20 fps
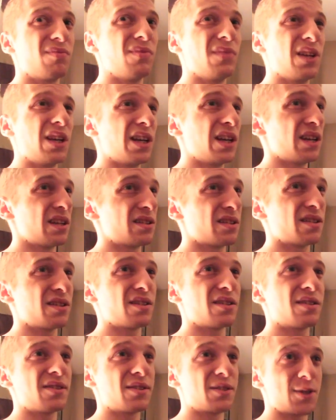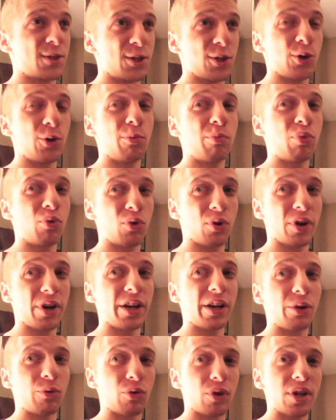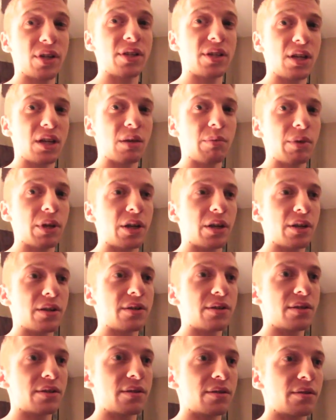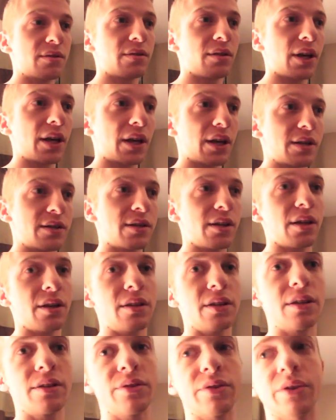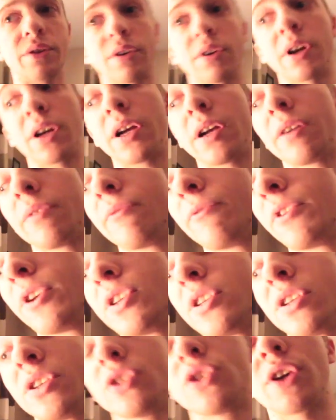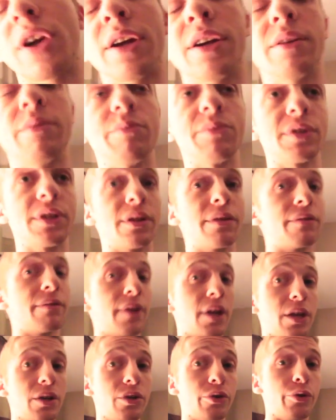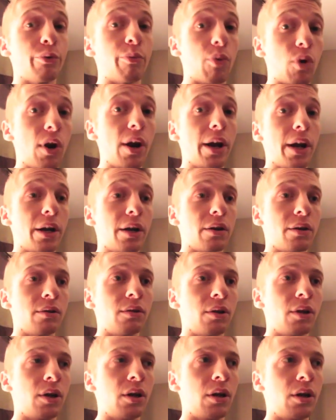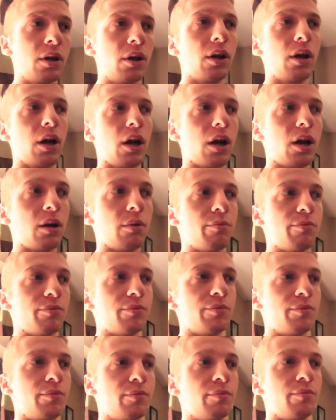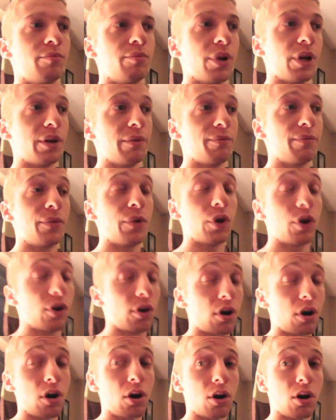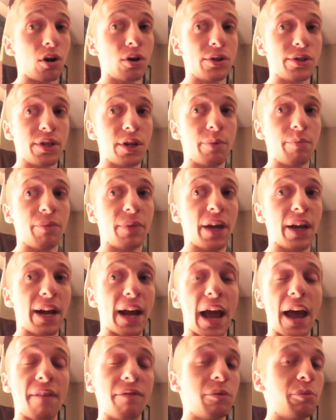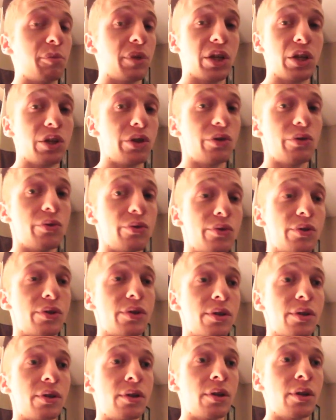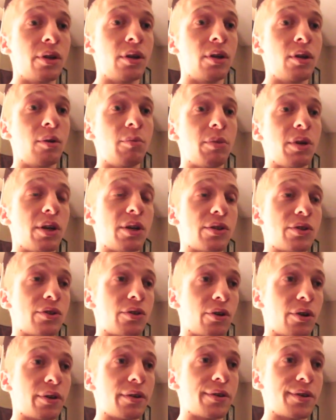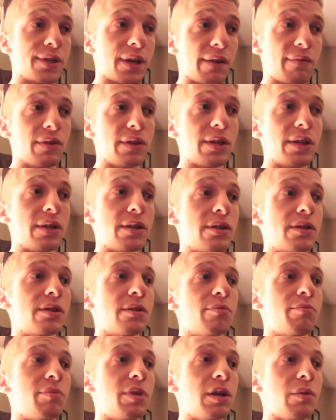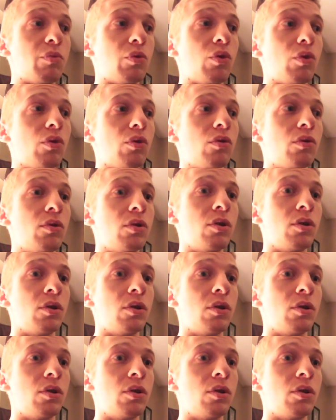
it's still pretty risky, because like I said, these are vintage items and they do break. But there are some that haven't been used, because during the 70s, people,